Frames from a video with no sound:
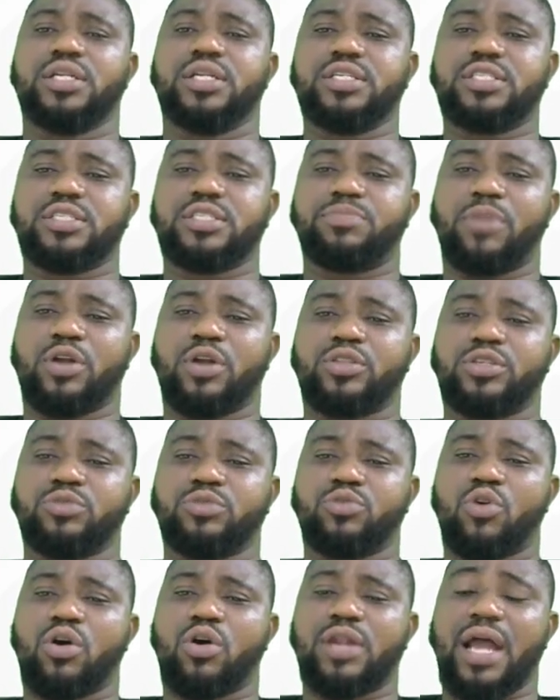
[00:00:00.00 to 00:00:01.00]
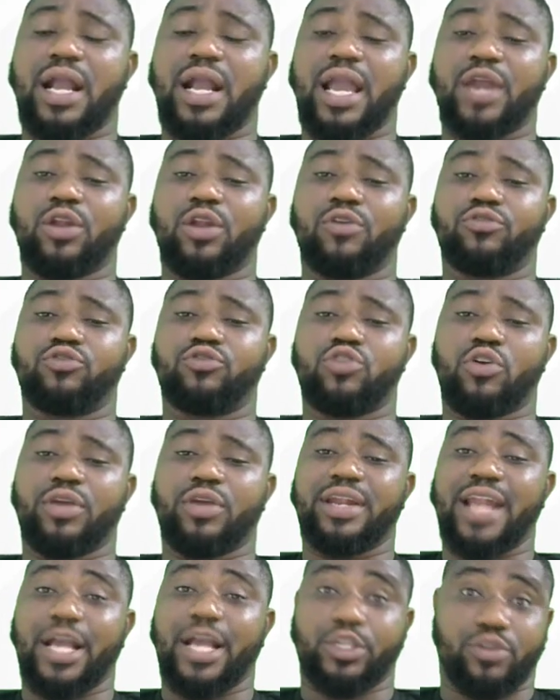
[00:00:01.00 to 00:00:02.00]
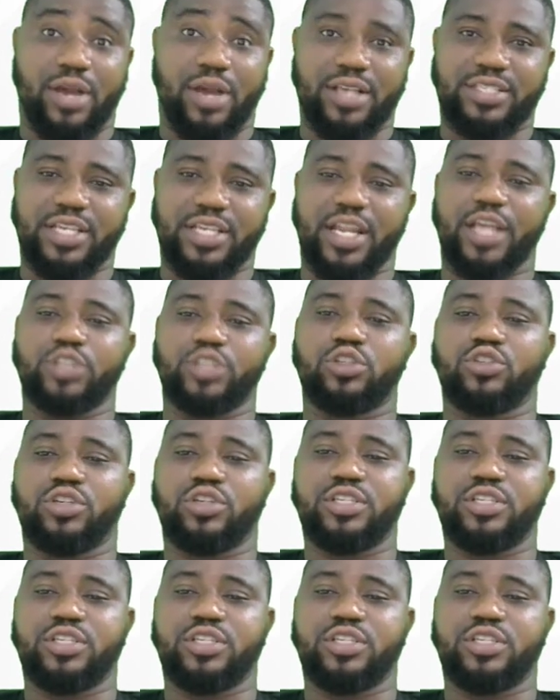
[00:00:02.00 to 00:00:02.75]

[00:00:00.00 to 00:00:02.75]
This is part, we call that kind of theory natural selection.